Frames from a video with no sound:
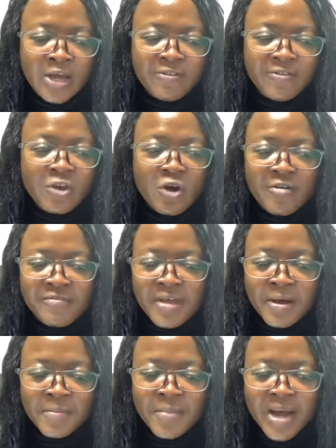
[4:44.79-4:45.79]
few of
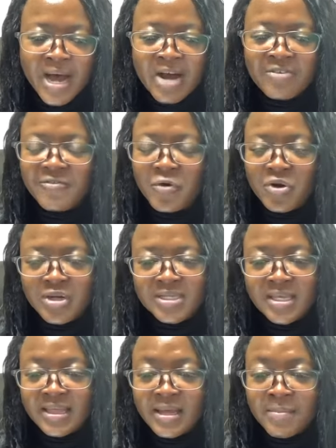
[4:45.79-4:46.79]
them and focus
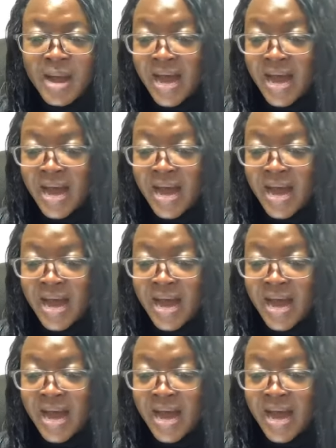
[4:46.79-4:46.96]
on them.